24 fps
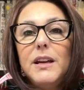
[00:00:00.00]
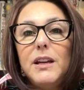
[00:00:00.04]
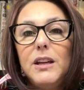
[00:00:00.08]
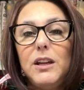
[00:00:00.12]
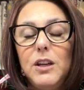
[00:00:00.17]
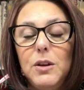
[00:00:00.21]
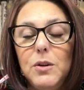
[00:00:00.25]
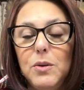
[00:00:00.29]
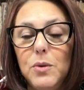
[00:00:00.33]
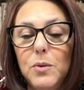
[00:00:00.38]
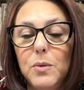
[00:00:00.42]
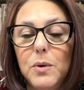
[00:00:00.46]

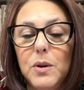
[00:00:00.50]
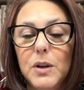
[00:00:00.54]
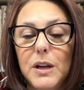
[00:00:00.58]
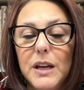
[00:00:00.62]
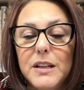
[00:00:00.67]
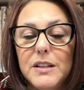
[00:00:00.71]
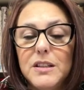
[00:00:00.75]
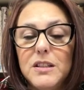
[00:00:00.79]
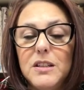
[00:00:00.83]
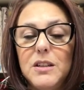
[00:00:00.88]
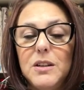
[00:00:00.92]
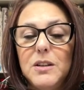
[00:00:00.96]
You will
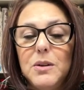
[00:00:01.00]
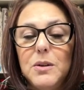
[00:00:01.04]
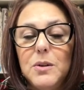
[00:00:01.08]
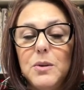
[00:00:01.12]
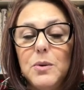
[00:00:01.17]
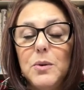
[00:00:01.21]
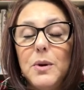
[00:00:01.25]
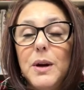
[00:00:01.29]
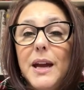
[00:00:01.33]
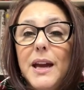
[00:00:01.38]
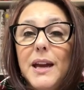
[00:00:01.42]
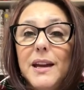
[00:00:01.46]
get
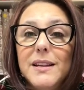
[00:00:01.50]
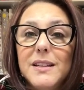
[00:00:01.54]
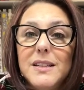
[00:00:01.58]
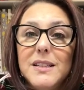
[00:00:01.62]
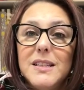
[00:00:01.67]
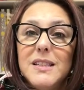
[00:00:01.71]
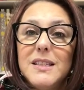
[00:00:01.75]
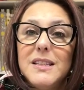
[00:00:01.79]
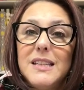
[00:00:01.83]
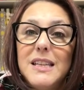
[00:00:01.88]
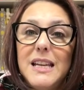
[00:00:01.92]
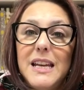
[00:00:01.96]
to
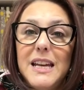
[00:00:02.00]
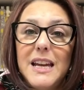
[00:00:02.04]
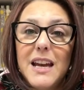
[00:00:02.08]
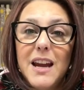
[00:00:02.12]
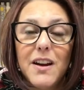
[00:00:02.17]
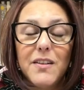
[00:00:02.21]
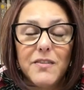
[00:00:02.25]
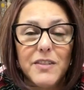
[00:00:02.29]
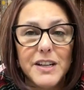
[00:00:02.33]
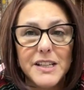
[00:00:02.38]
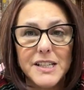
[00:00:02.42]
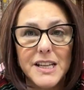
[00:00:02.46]
see
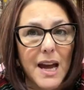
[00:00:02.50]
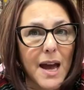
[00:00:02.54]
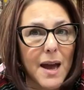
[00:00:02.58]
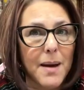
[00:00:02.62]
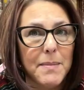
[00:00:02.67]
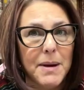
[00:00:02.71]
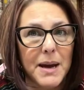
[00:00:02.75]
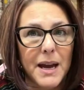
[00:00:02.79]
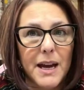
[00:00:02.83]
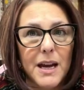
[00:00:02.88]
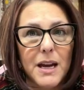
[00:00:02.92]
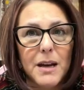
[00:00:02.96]
every time
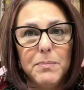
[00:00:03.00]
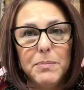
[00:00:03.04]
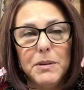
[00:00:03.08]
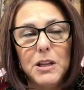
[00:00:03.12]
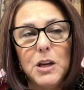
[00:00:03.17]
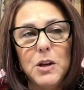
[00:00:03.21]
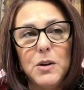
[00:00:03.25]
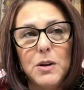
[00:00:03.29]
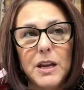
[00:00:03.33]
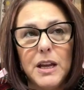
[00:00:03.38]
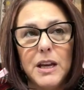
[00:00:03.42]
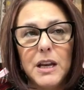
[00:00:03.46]
I
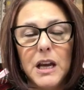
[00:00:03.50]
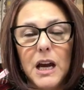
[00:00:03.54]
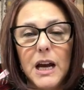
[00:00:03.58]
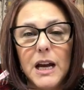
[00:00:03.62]
upload an